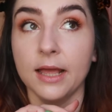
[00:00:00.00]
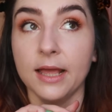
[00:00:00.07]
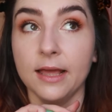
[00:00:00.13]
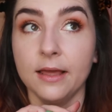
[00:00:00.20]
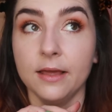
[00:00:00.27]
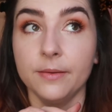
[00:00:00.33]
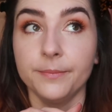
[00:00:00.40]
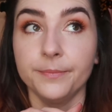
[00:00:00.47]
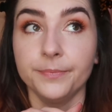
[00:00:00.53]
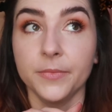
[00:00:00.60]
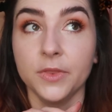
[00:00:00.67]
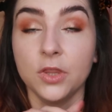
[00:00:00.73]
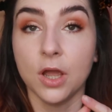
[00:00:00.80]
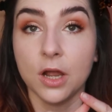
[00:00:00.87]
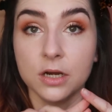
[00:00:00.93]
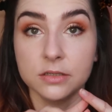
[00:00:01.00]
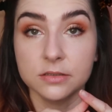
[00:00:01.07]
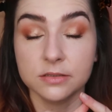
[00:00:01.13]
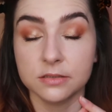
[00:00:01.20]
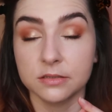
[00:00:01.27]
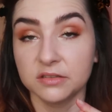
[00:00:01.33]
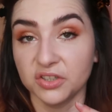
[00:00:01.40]

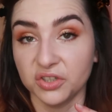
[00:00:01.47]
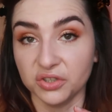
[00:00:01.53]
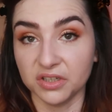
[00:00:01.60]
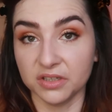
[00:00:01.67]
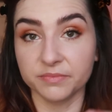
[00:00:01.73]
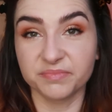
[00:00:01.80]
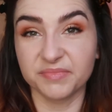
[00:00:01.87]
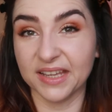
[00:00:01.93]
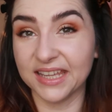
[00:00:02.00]
NARS Laguna,